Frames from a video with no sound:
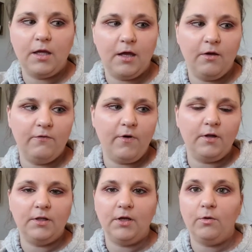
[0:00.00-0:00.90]
give
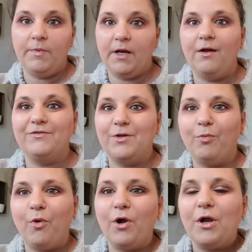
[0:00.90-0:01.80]
a little bit of
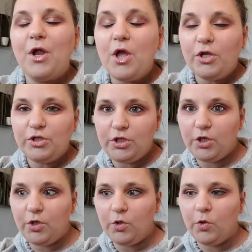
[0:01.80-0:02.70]
support
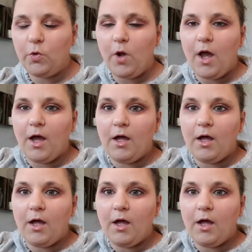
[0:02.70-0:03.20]
to